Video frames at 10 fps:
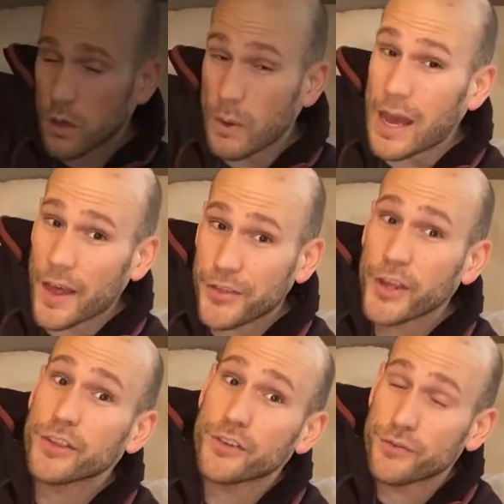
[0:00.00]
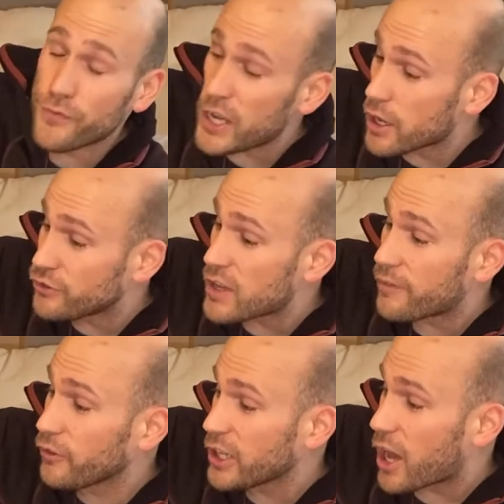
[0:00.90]
Well, I think this video has
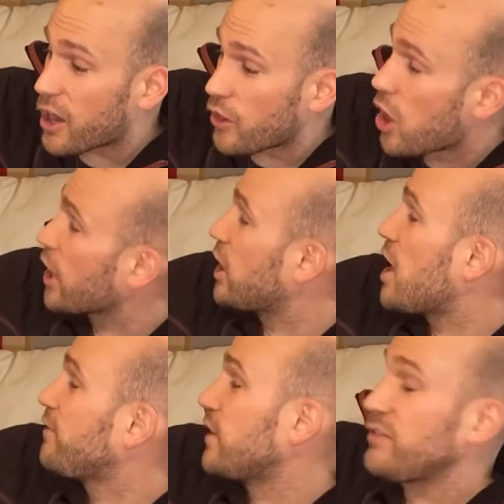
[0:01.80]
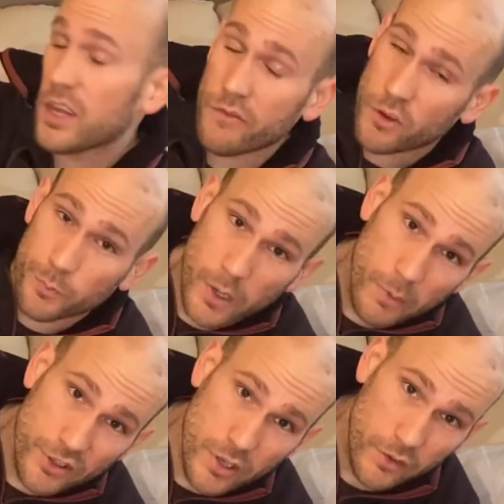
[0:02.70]
definitely gone on long enough. I've gave you pretty much